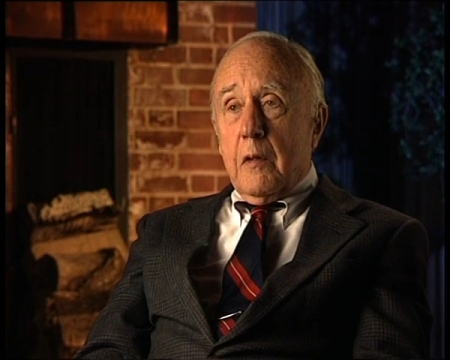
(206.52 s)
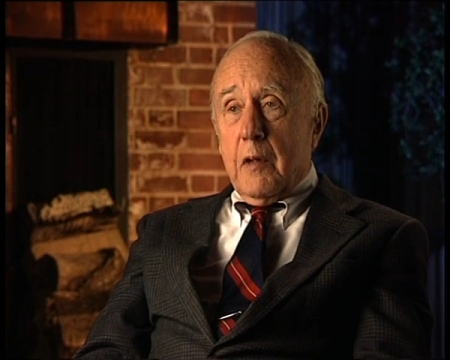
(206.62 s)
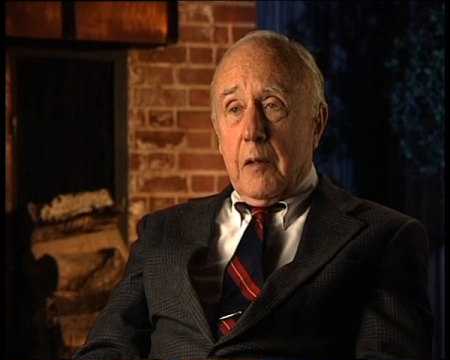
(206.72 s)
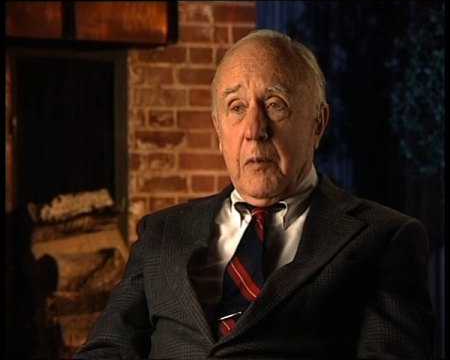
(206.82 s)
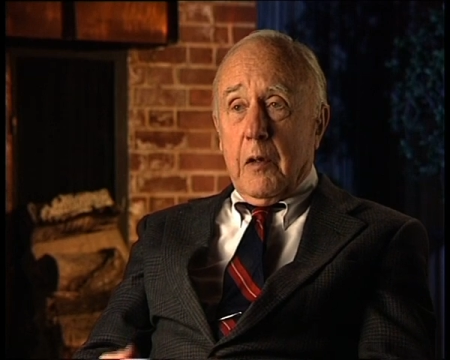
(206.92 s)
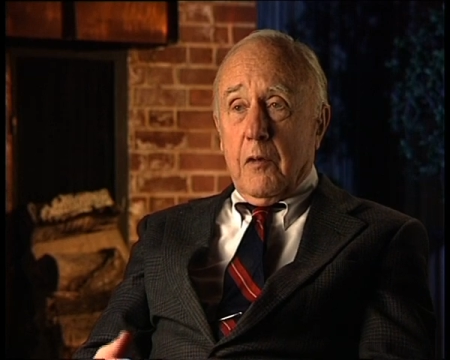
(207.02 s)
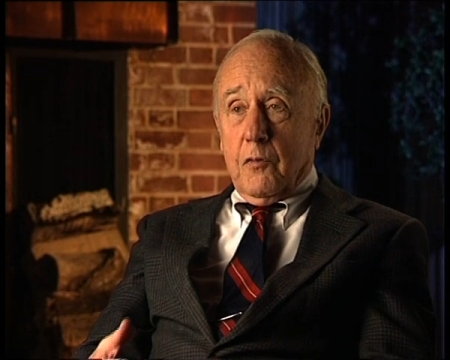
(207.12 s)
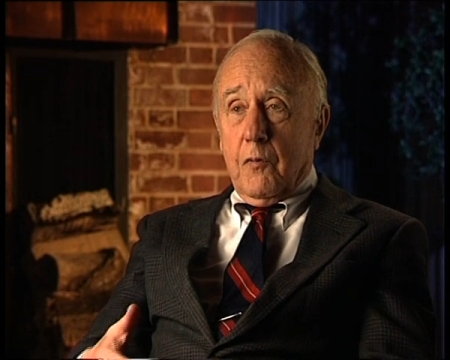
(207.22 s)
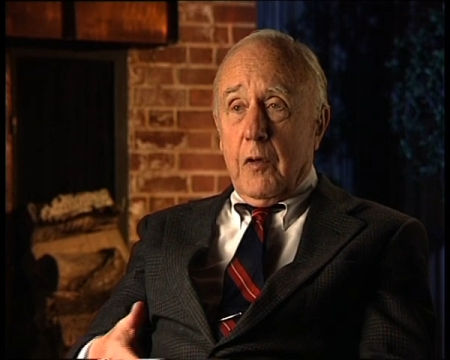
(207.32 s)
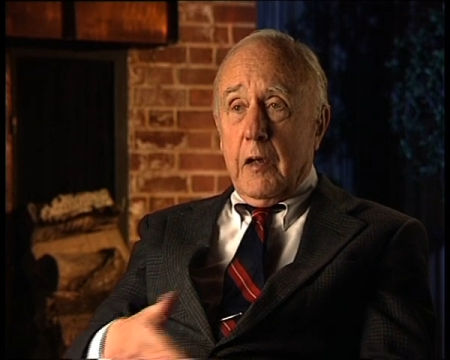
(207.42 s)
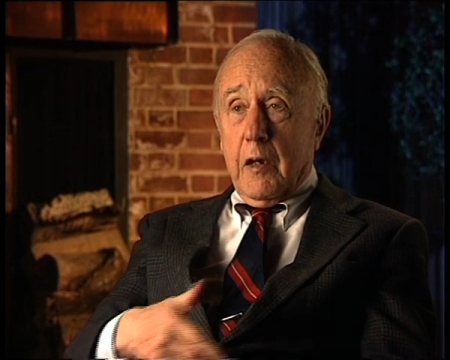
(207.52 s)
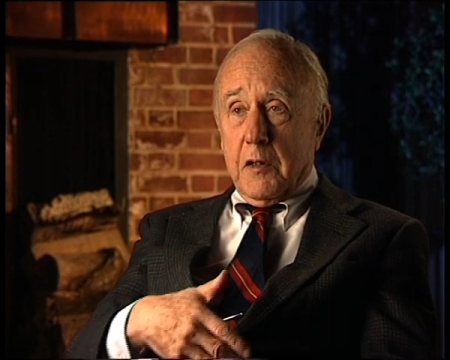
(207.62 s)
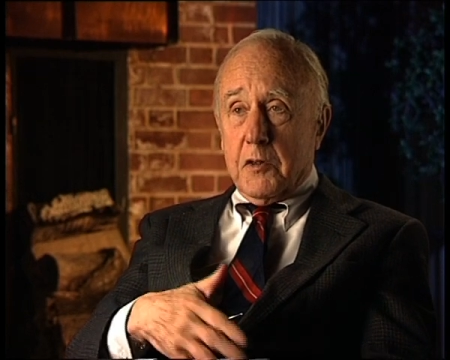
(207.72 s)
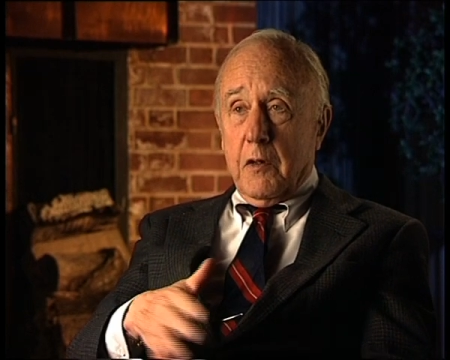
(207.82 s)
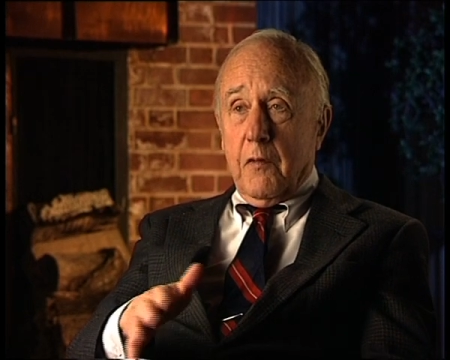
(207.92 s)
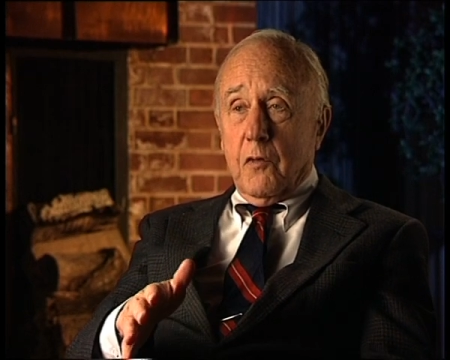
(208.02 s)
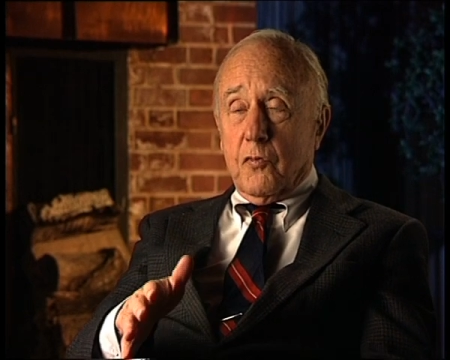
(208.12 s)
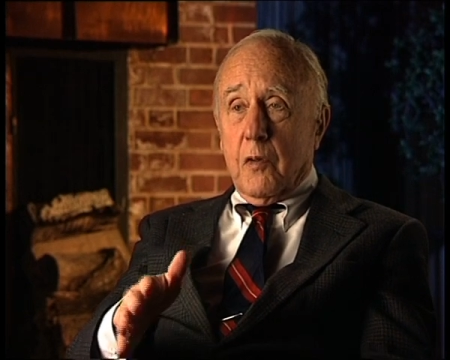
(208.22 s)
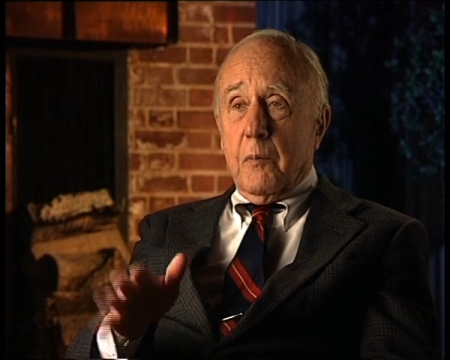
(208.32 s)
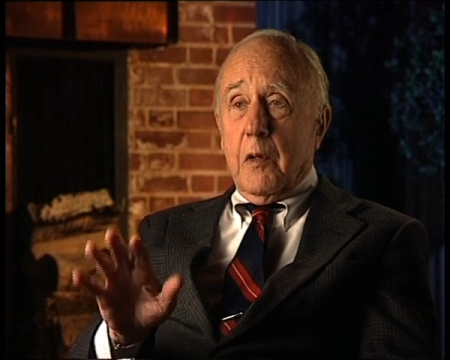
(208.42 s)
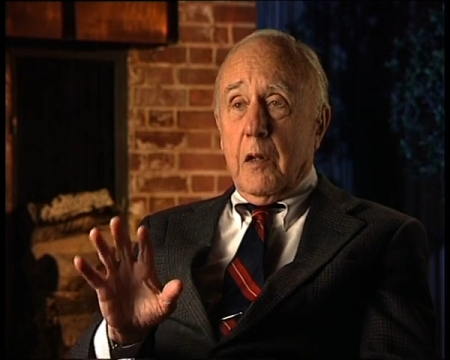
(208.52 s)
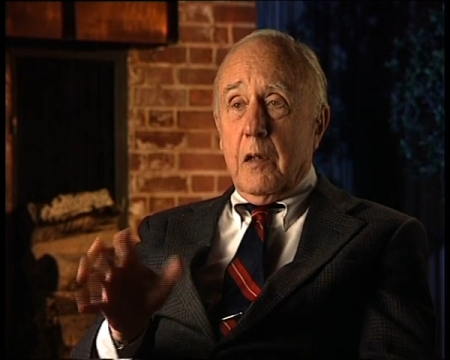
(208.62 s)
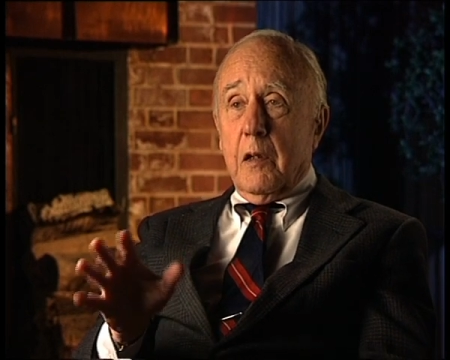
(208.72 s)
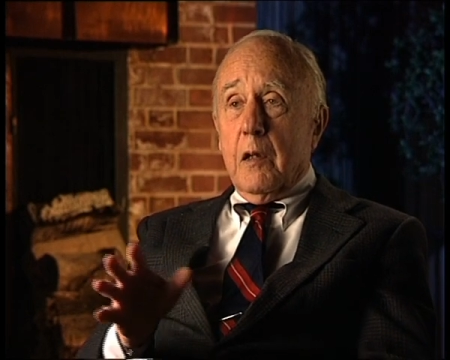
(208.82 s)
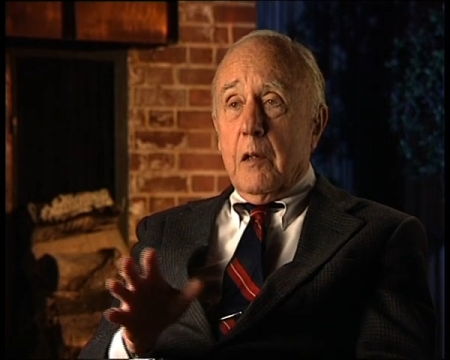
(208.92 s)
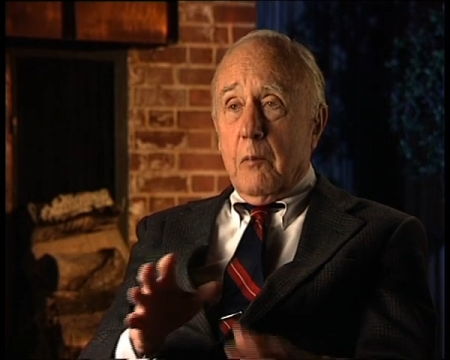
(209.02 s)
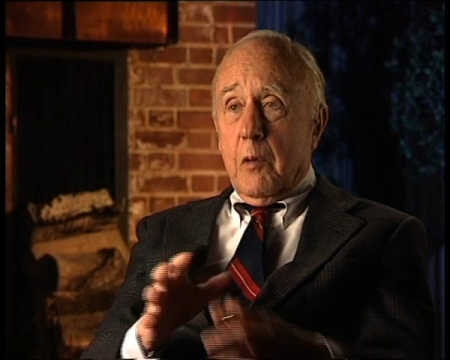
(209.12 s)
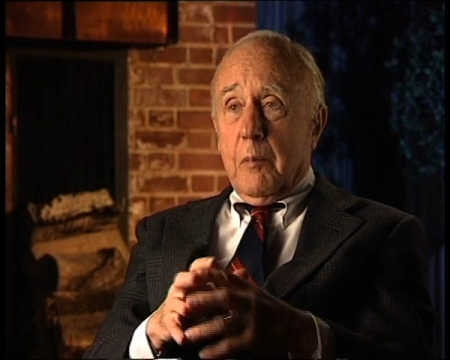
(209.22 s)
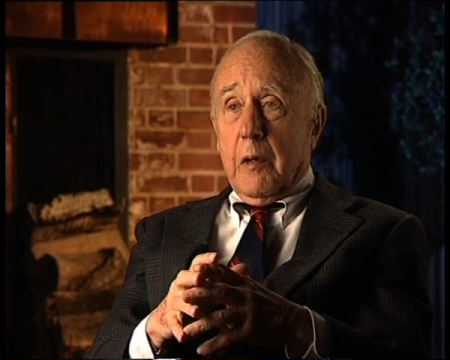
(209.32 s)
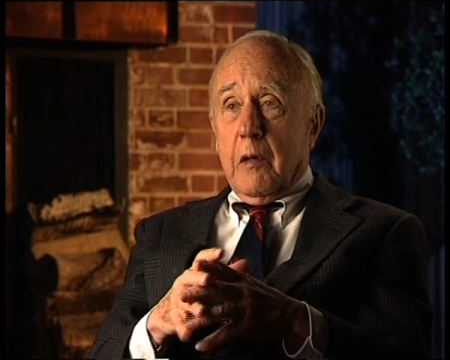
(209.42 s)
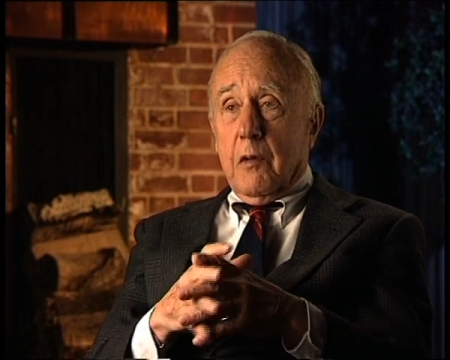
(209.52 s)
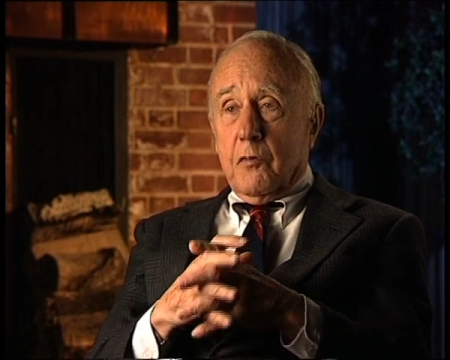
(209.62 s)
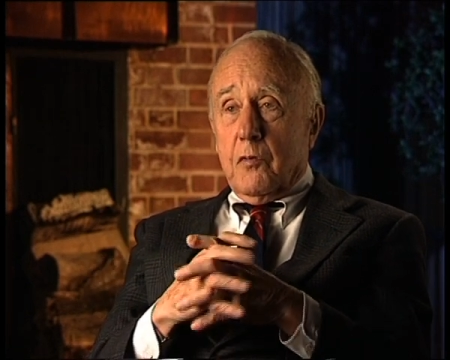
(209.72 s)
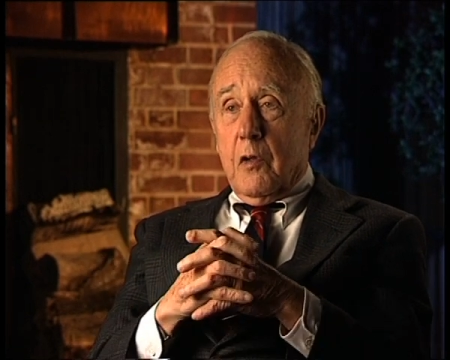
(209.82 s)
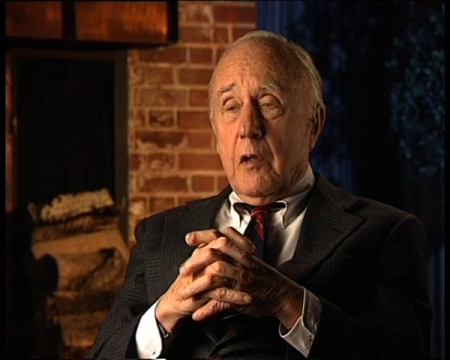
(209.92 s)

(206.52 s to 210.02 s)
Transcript: not because of any action in this committee, but because